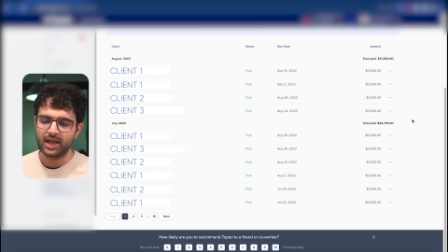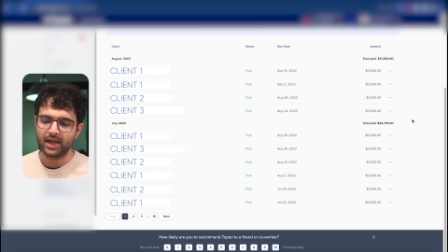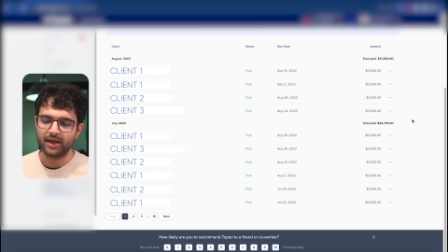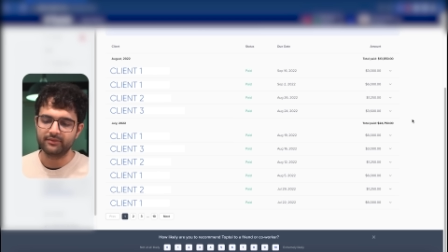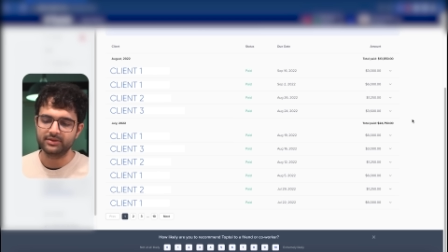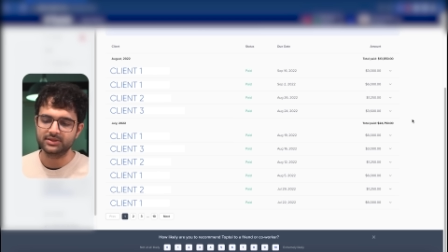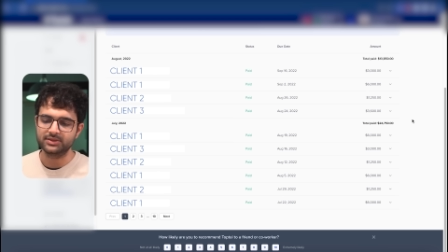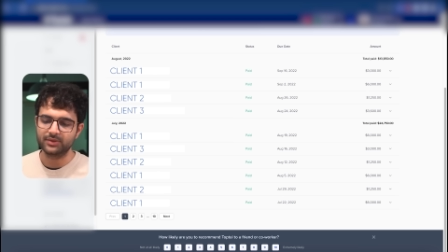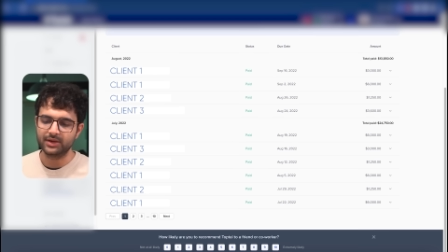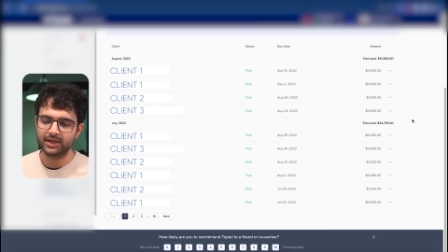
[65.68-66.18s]
I
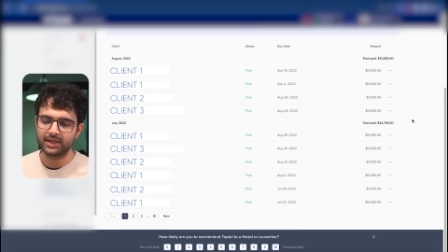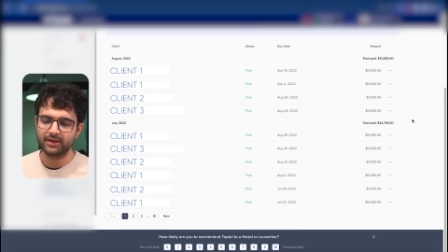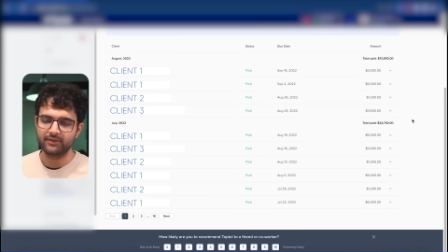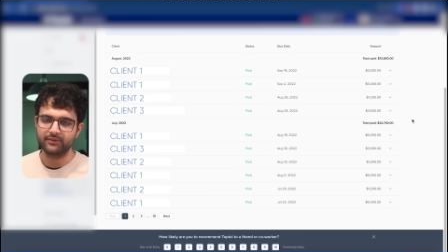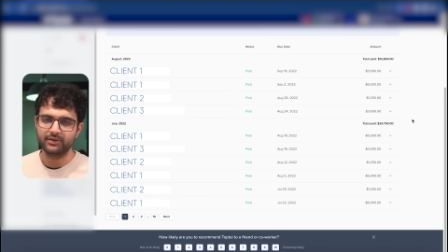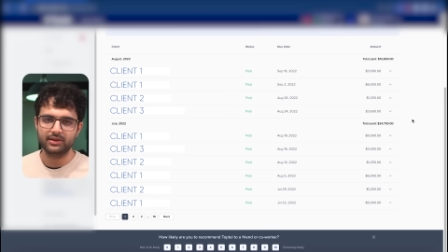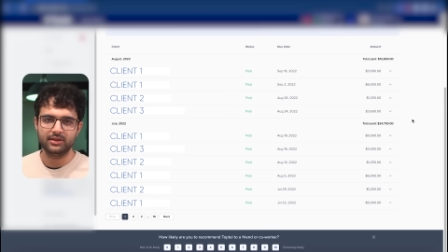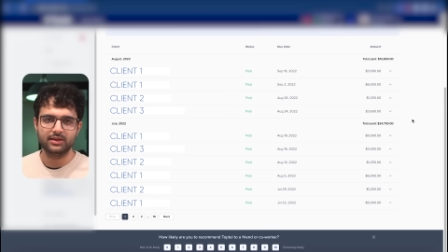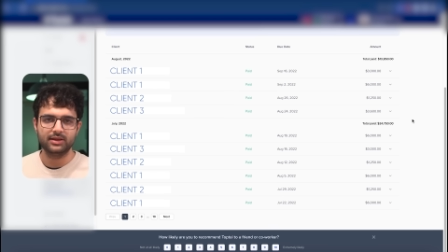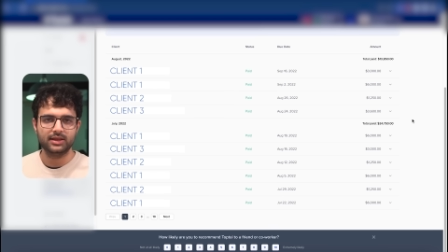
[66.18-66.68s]
was working
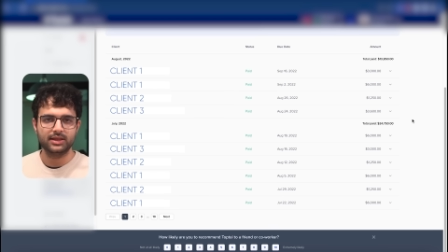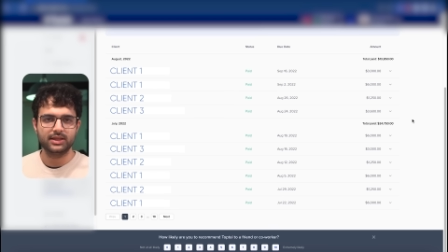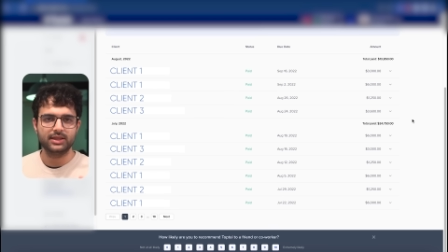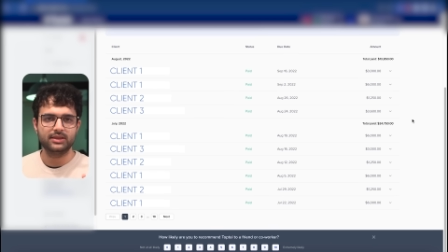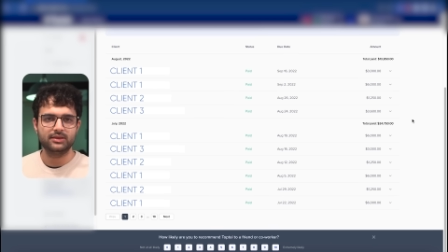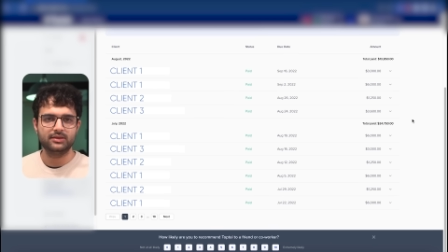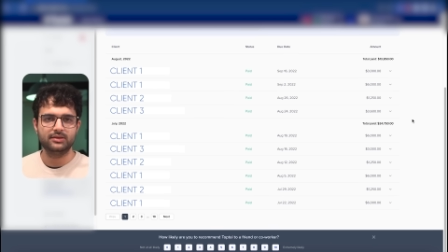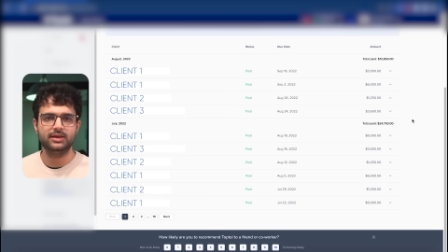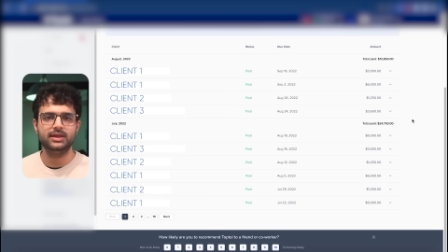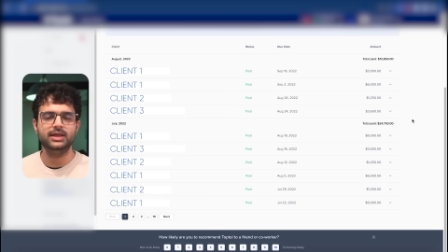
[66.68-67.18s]
with
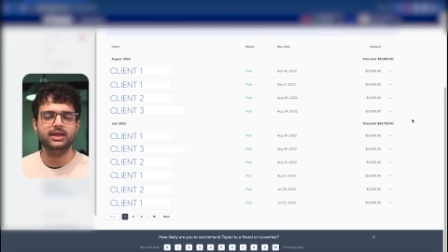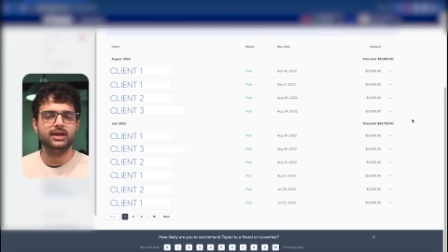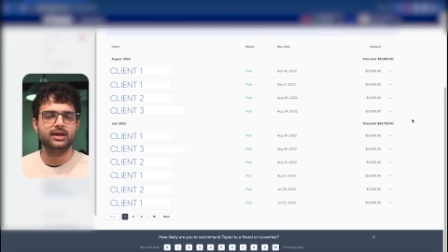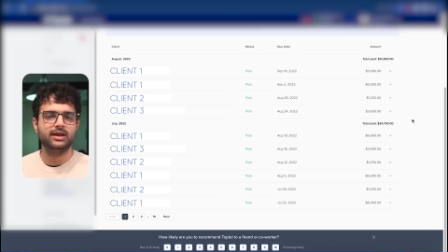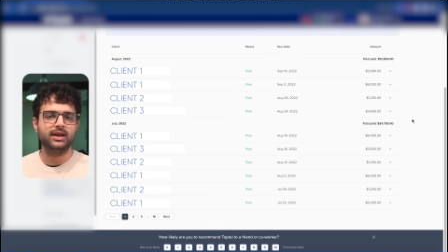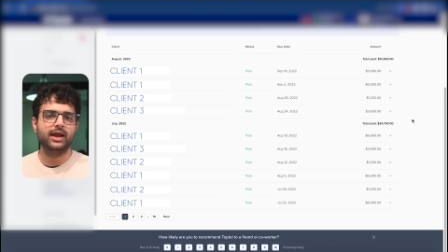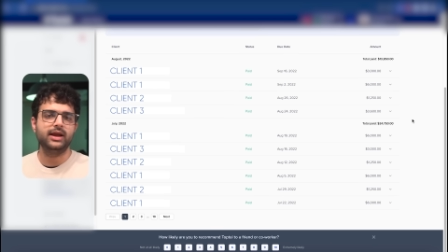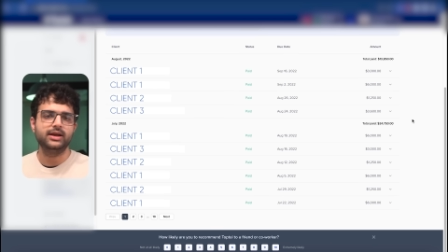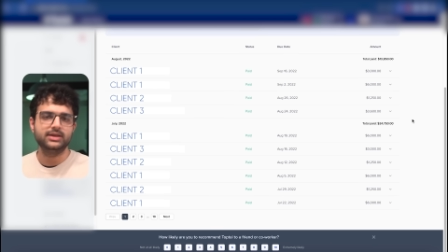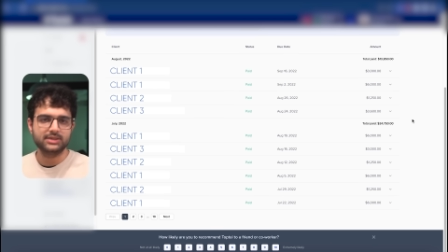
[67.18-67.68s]
three
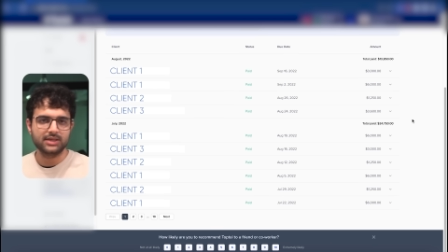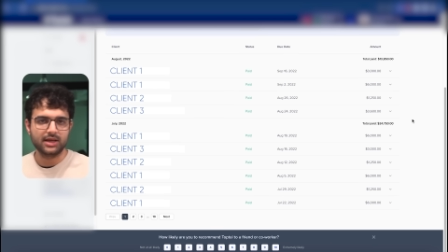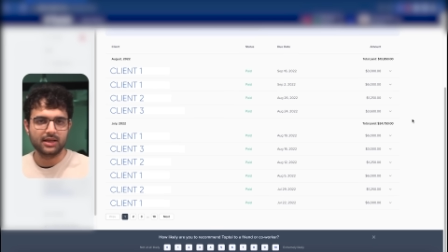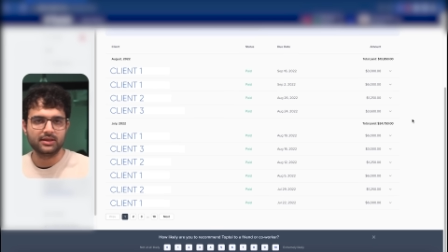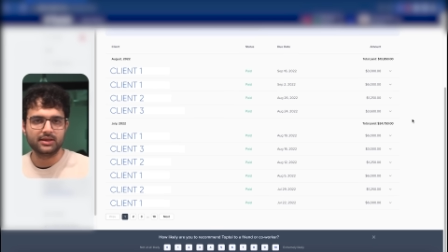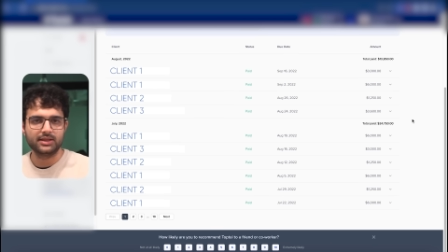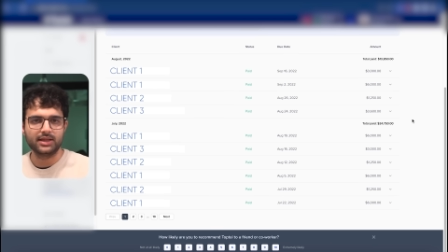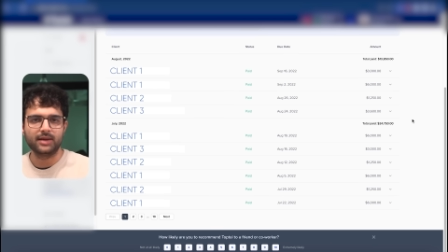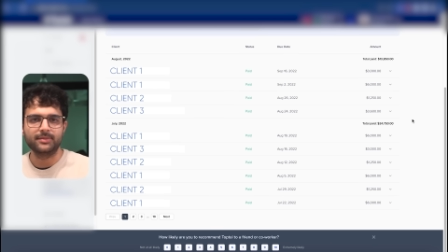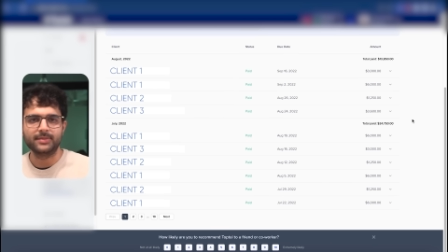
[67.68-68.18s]
clients
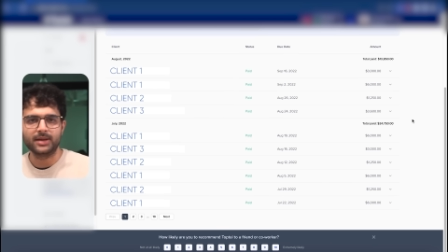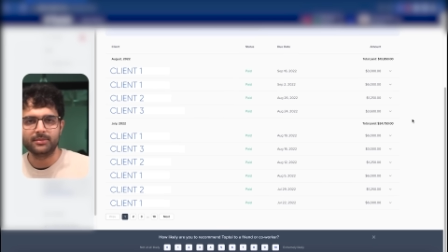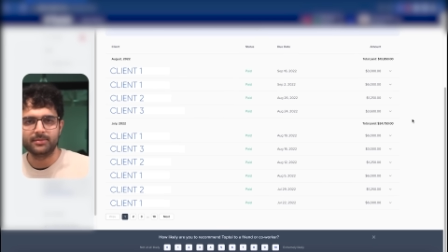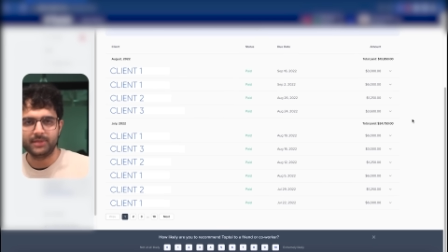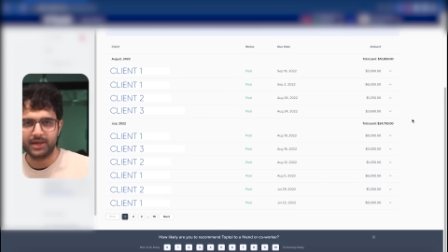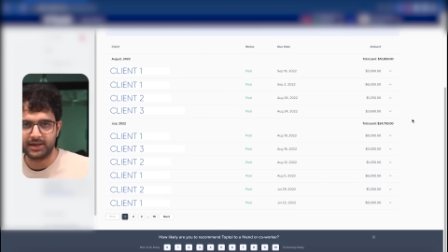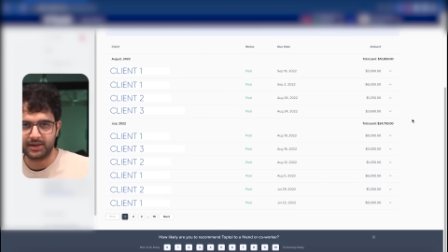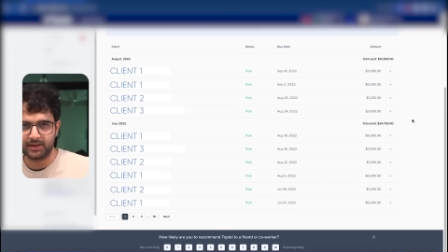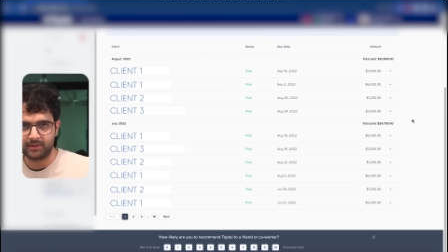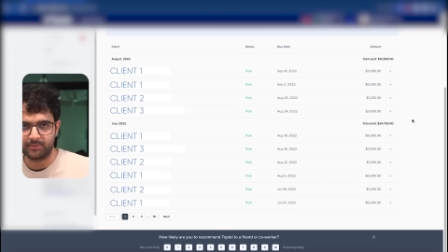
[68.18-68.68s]
other than my
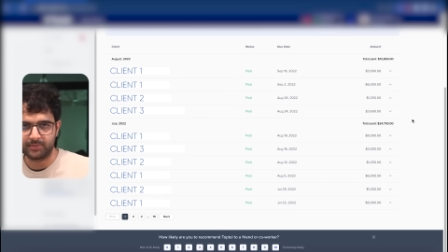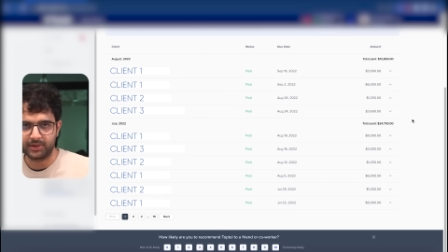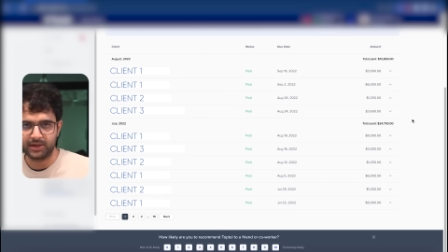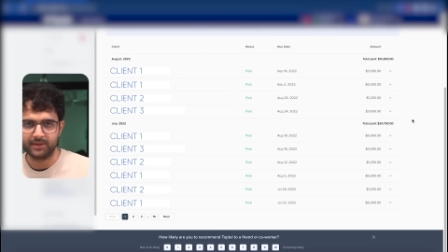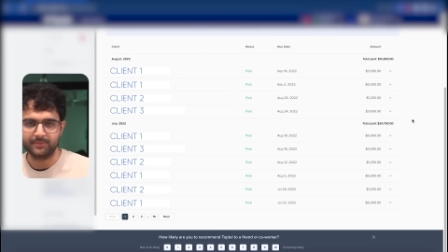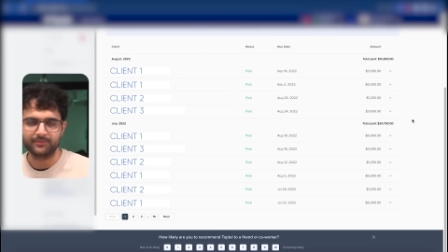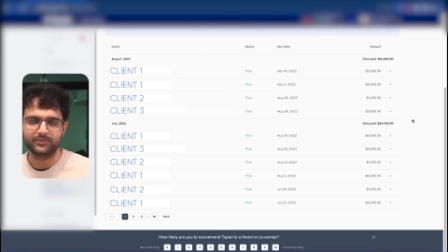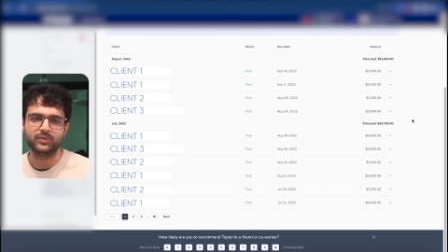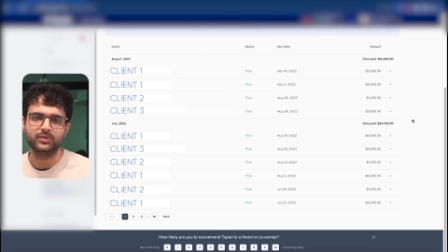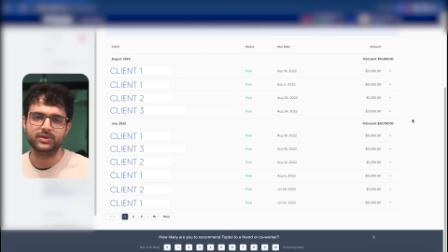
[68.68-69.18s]
main company,